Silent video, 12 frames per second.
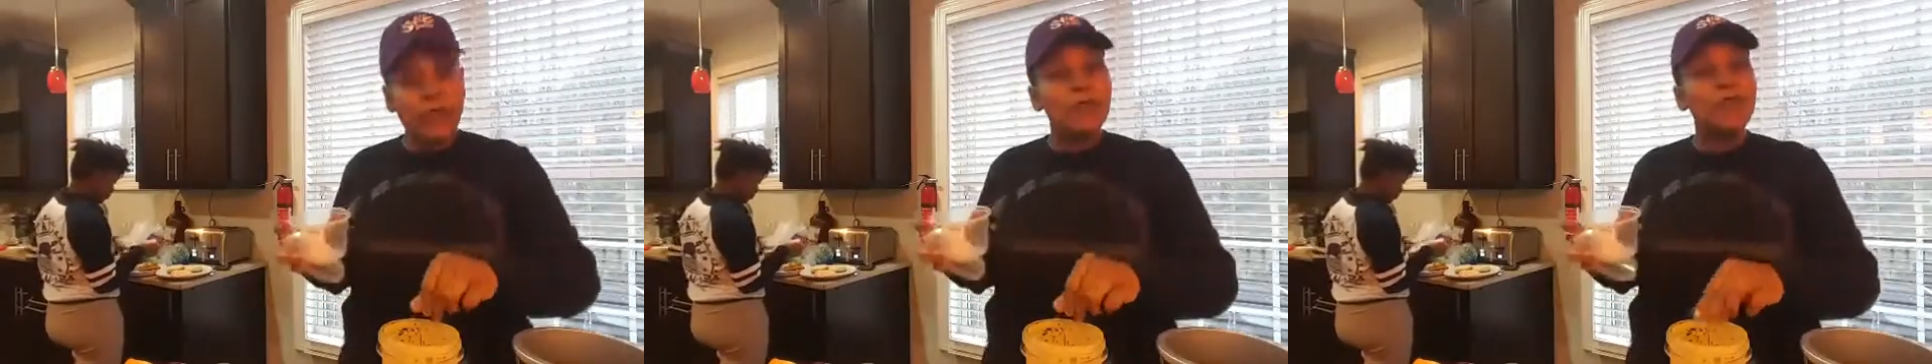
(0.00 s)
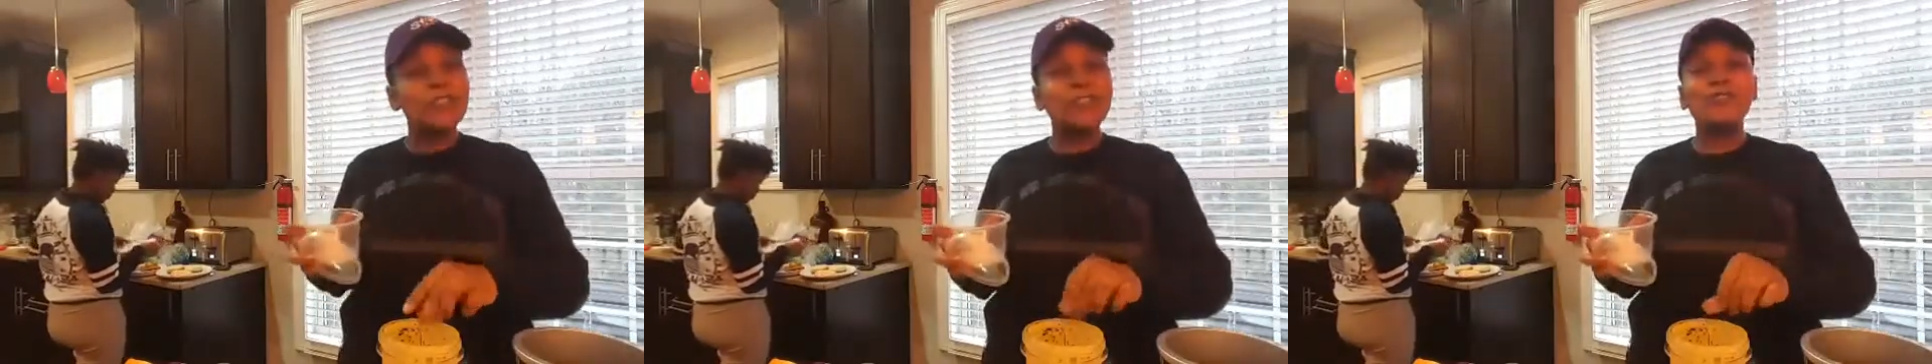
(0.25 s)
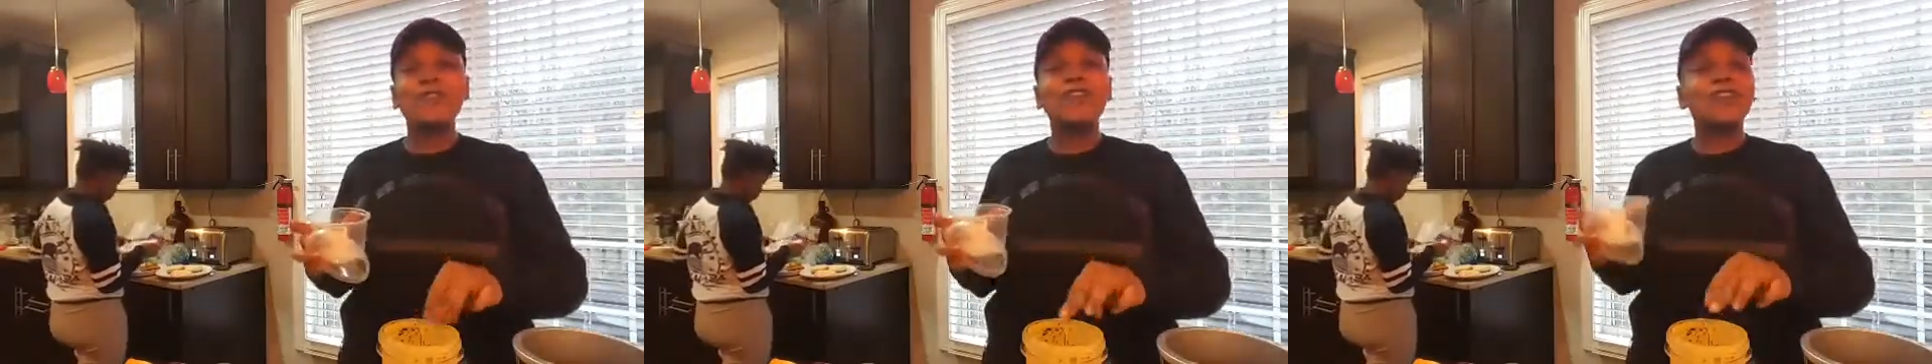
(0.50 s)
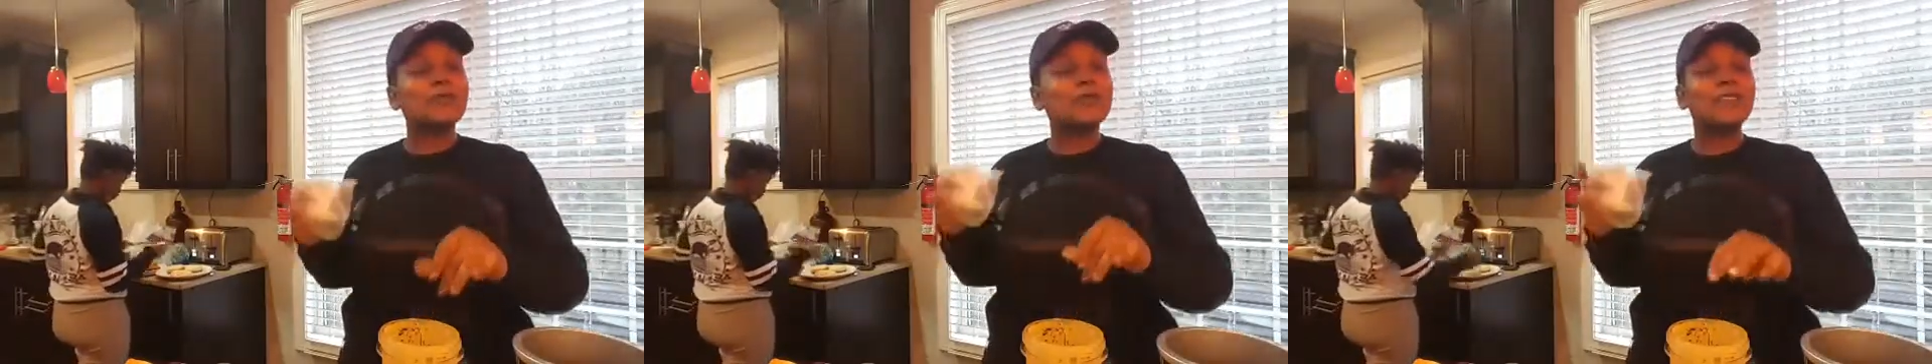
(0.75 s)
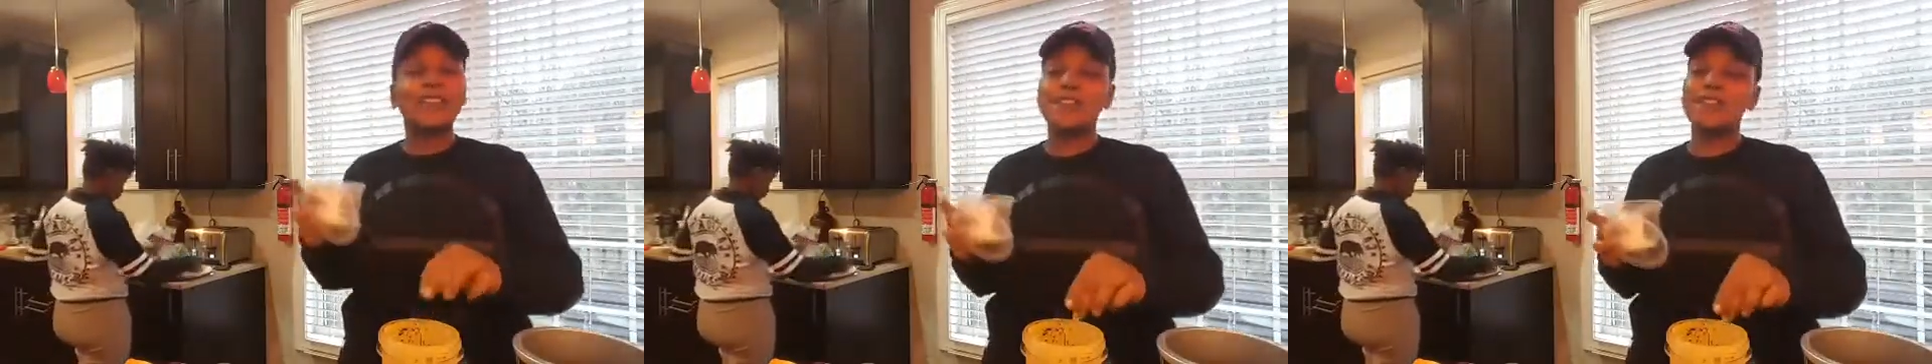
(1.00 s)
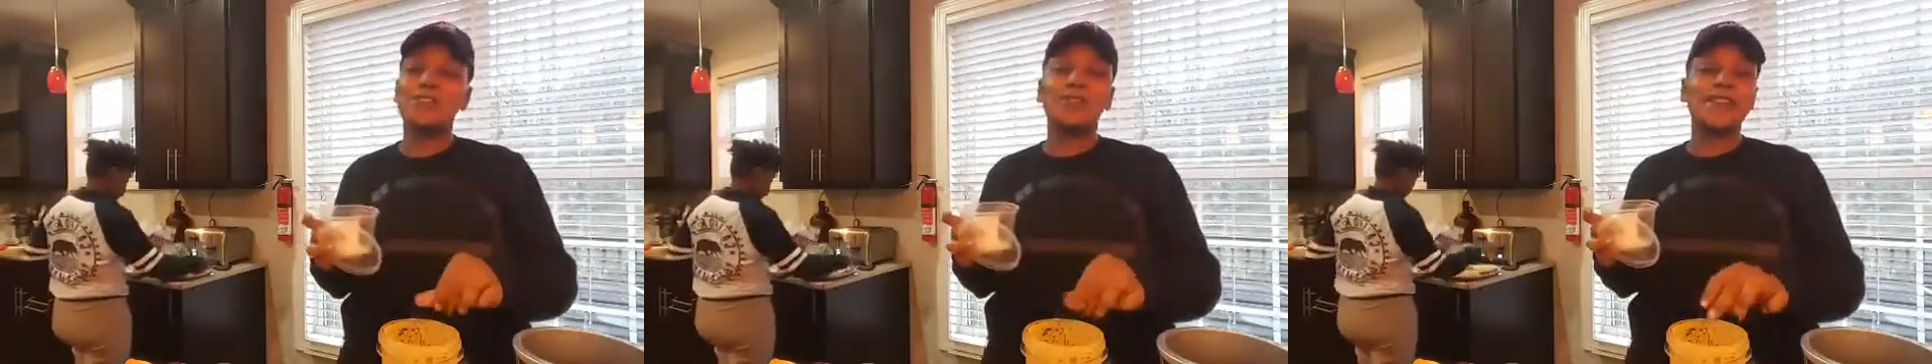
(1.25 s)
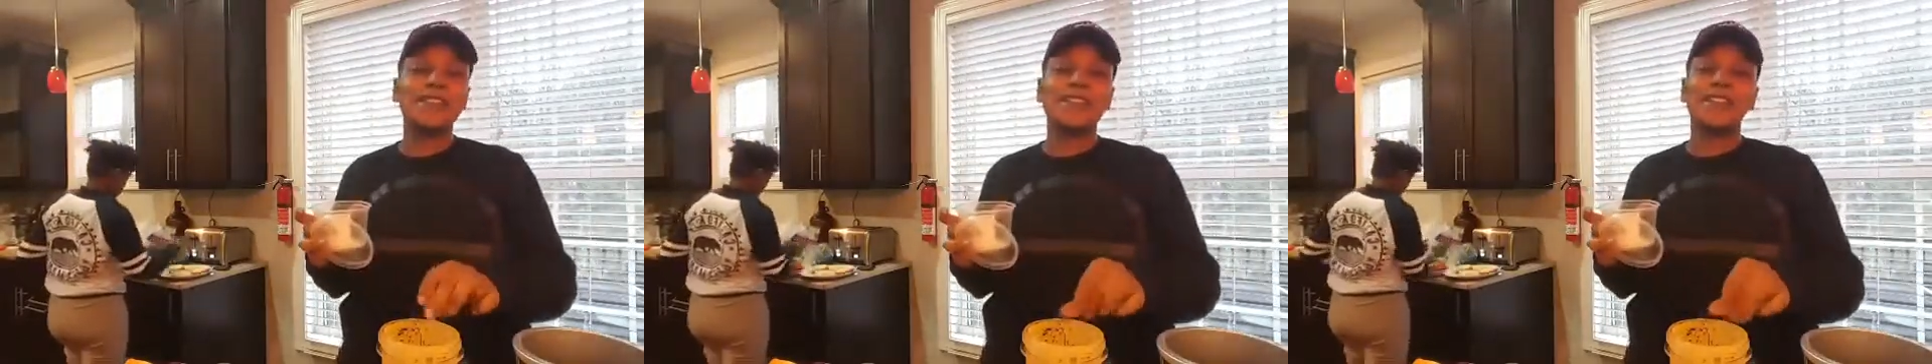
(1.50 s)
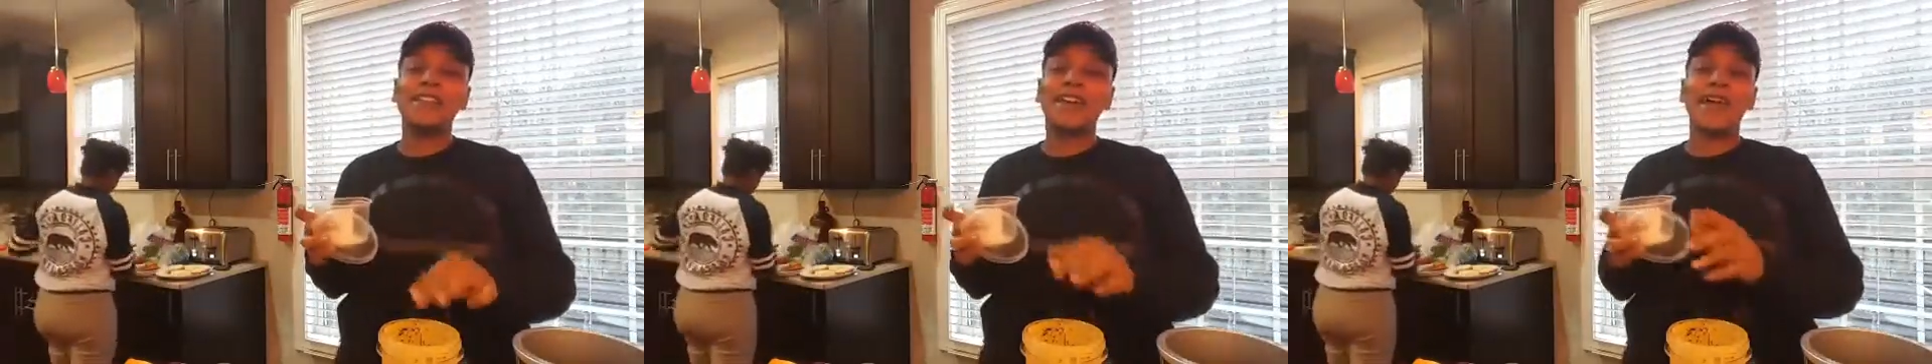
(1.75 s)
Once you get a really good
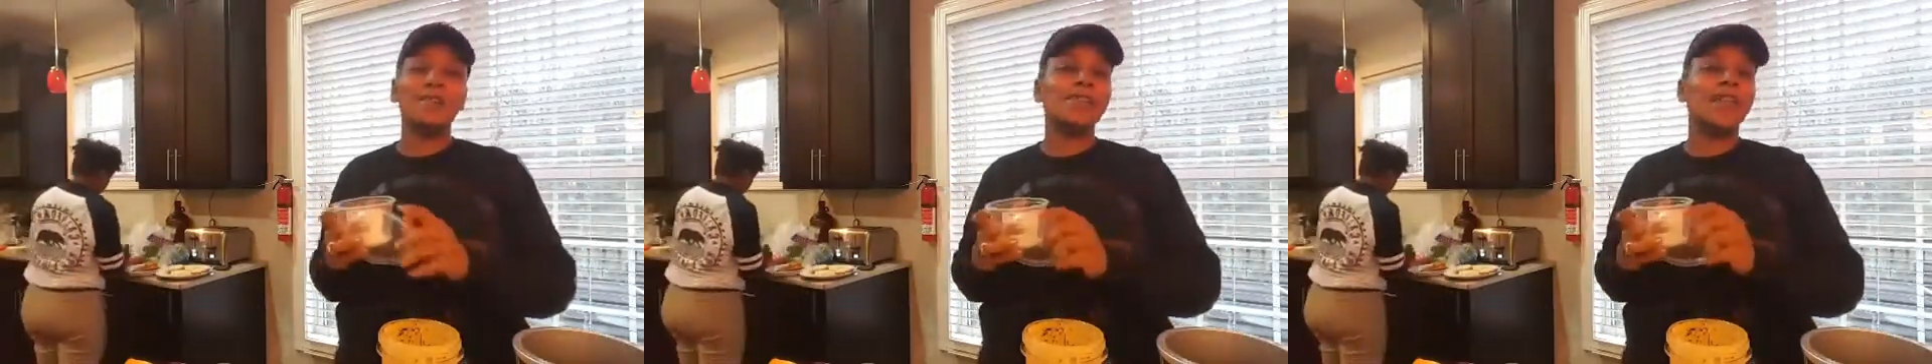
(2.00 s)
dressing, I'm